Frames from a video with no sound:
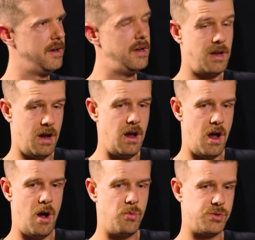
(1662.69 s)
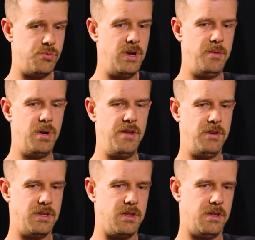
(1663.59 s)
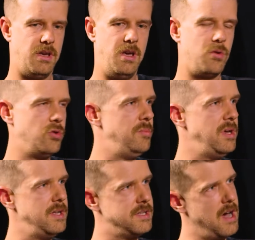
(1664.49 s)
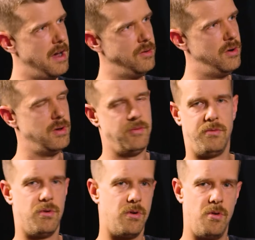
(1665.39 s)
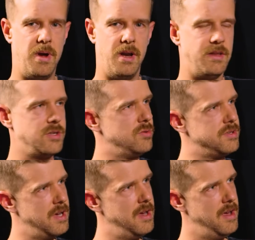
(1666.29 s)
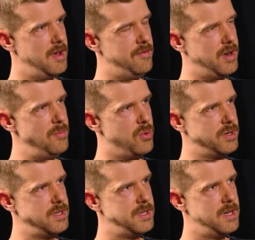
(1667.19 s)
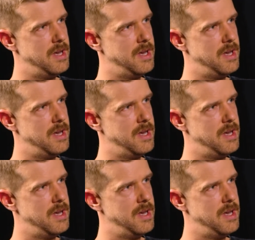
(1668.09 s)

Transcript: And I was really believing that he could be this guy, you know, and for Romania this was very important.